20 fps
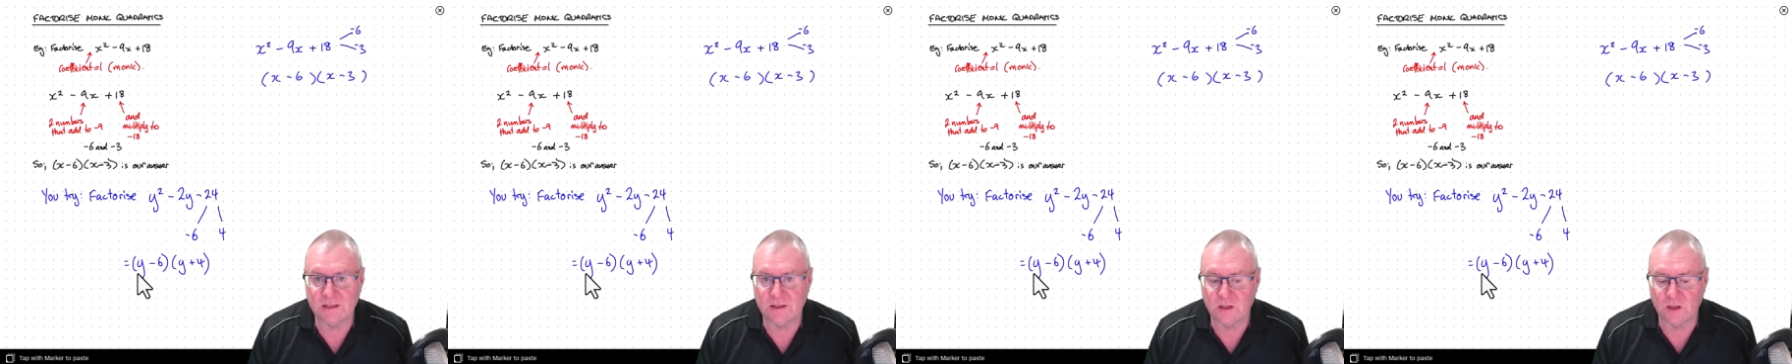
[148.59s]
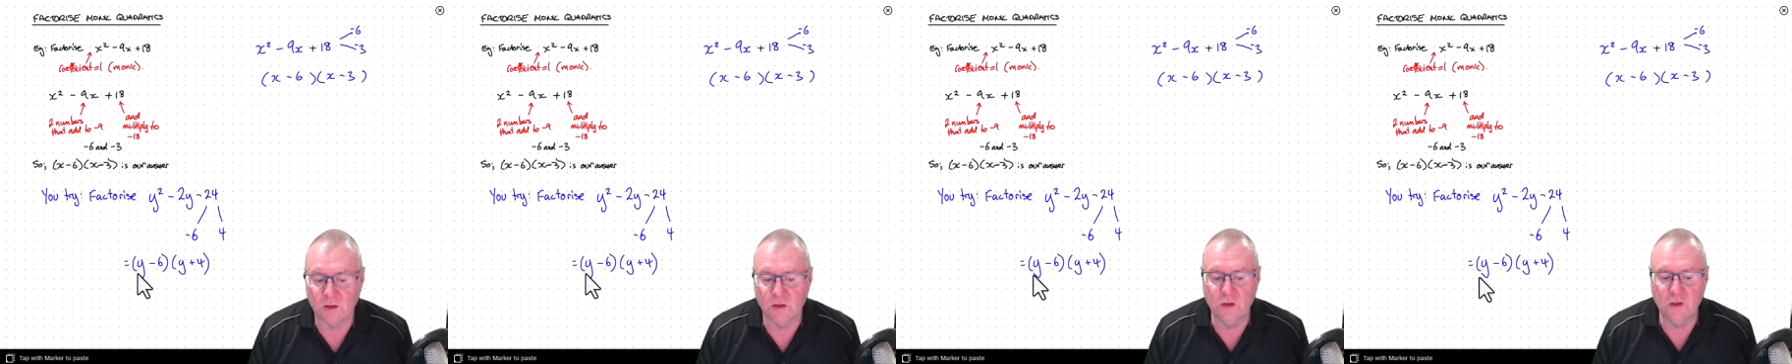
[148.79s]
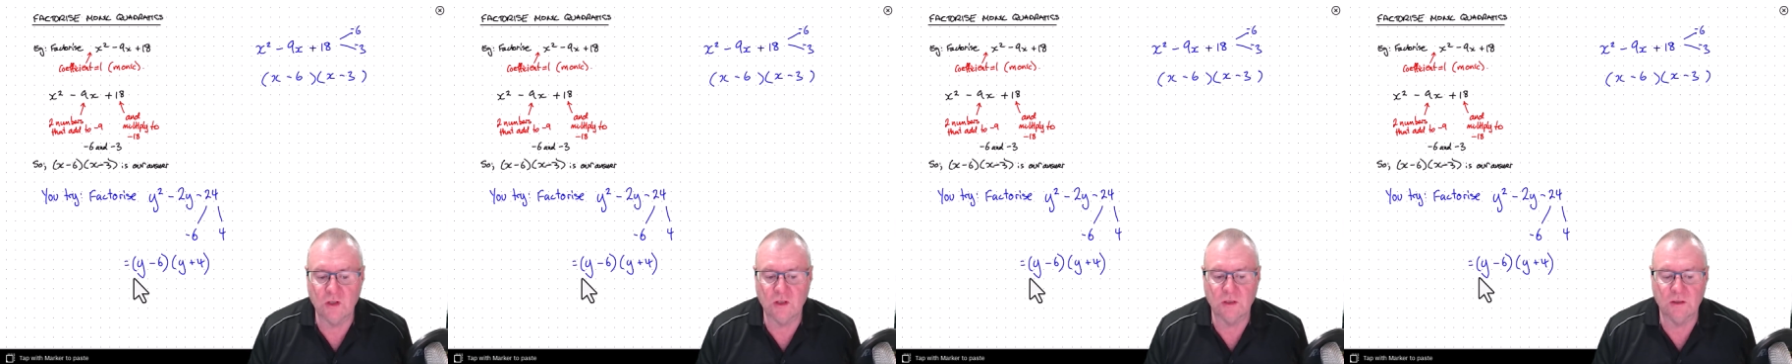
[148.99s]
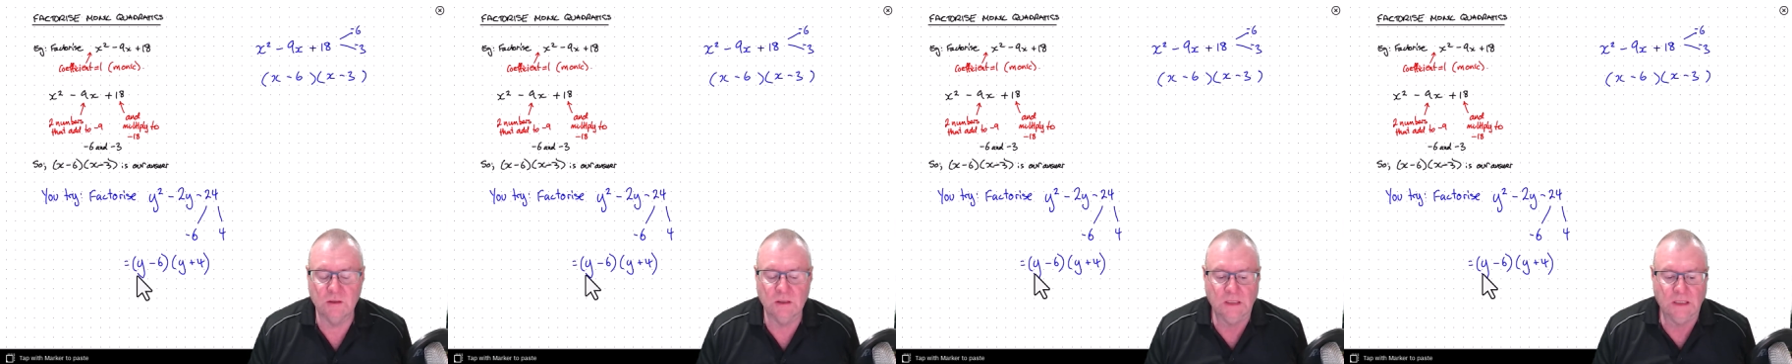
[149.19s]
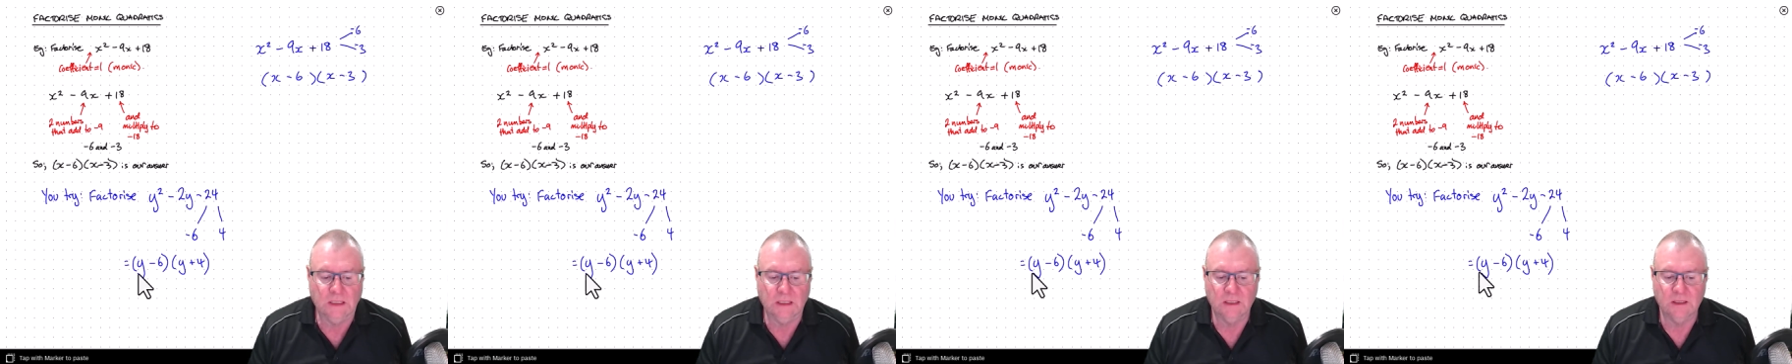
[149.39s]

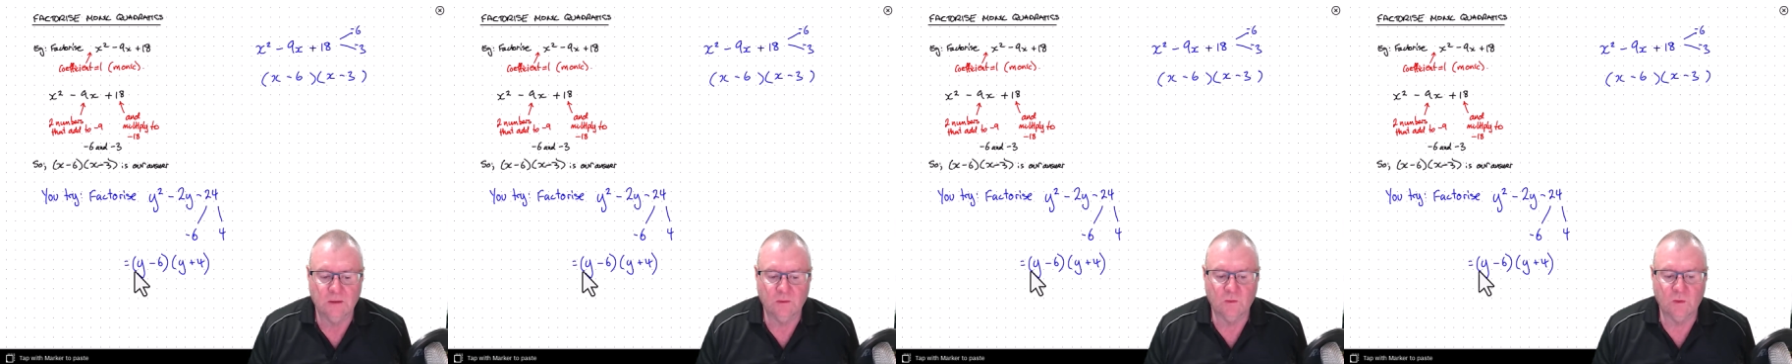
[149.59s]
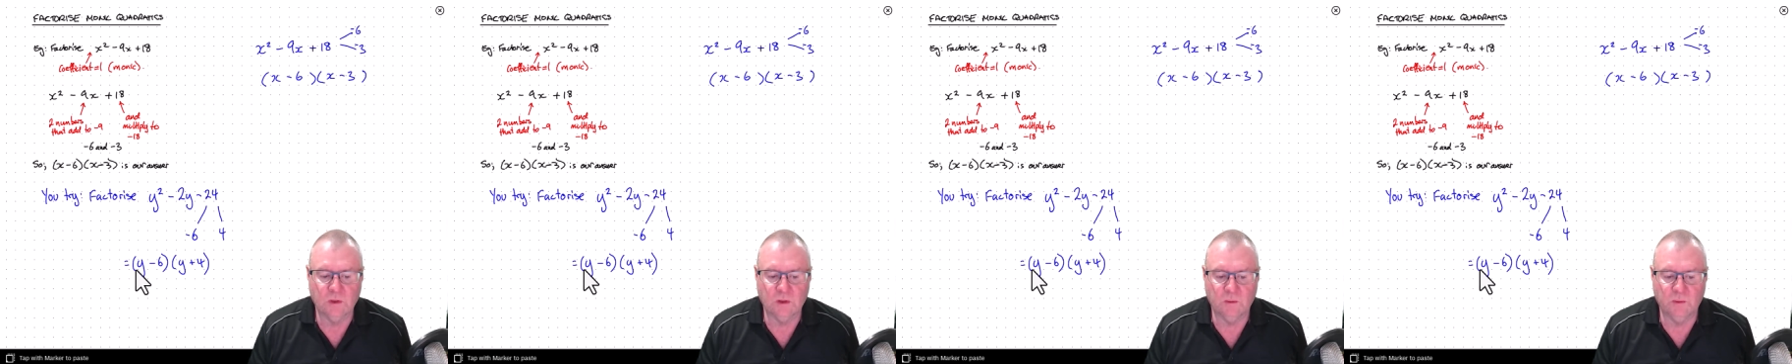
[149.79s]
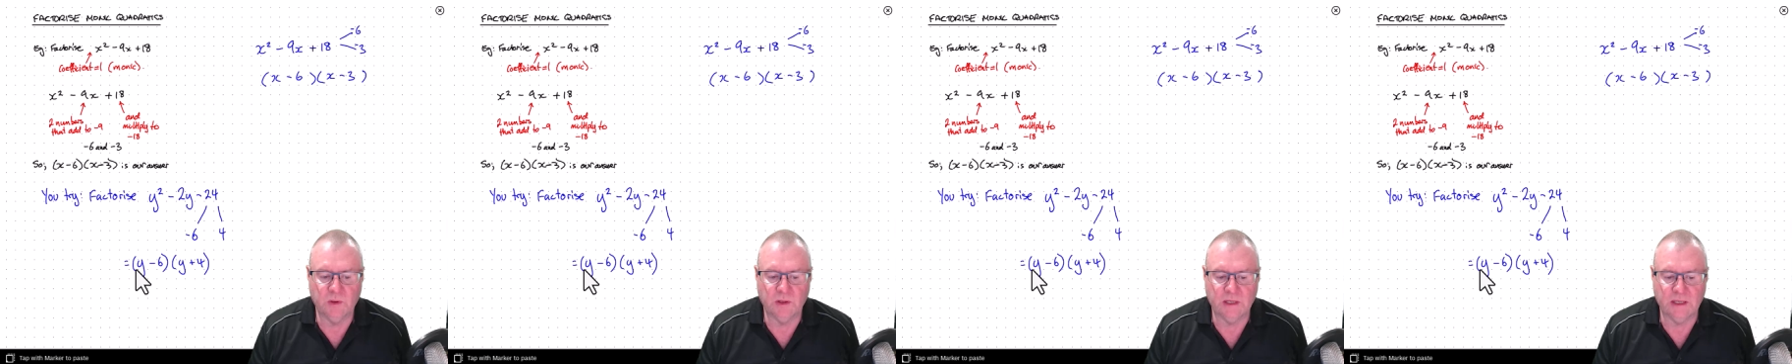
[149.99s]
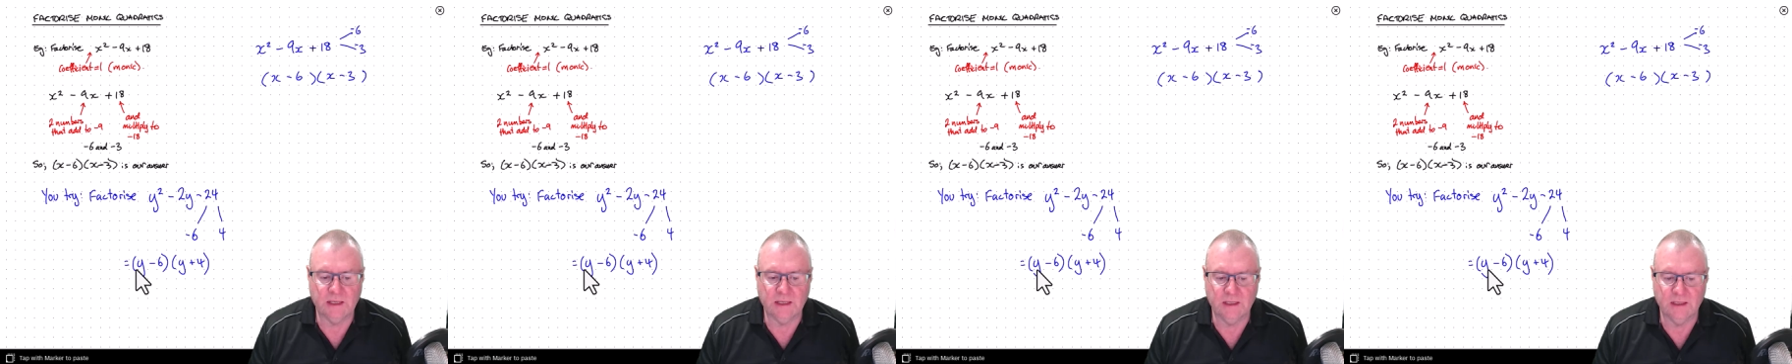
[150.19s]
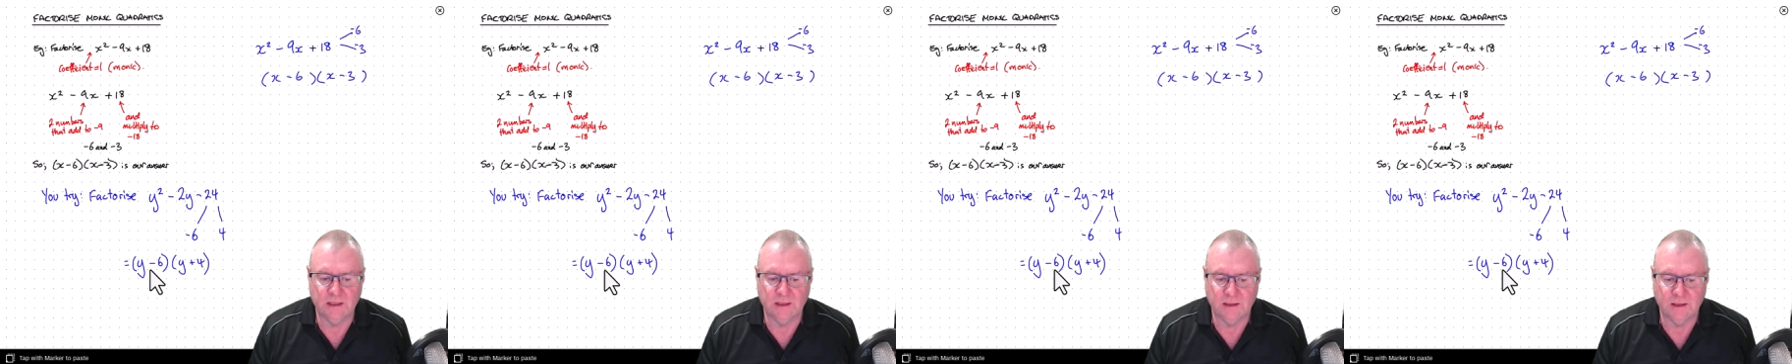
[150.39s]
solution will
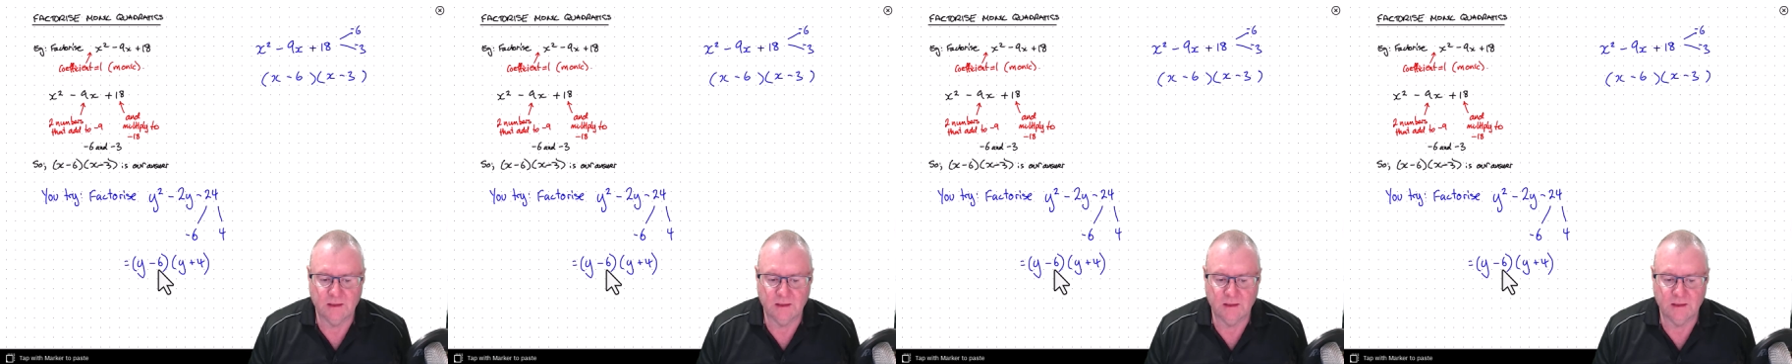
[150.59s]
be